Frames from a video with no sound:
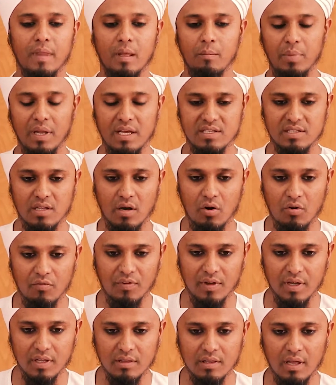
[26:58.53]
placed
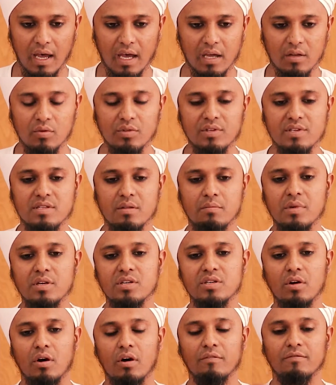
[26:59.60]
over it. The hanut is the
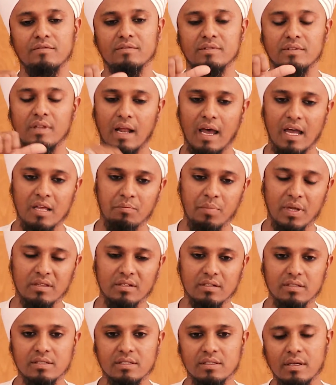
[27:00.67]
mixture of dried
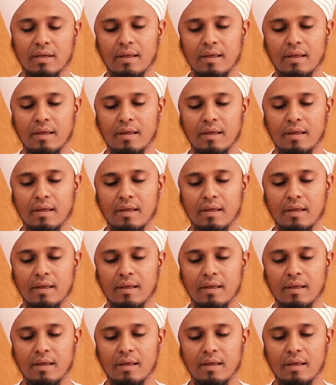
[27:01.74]
petals,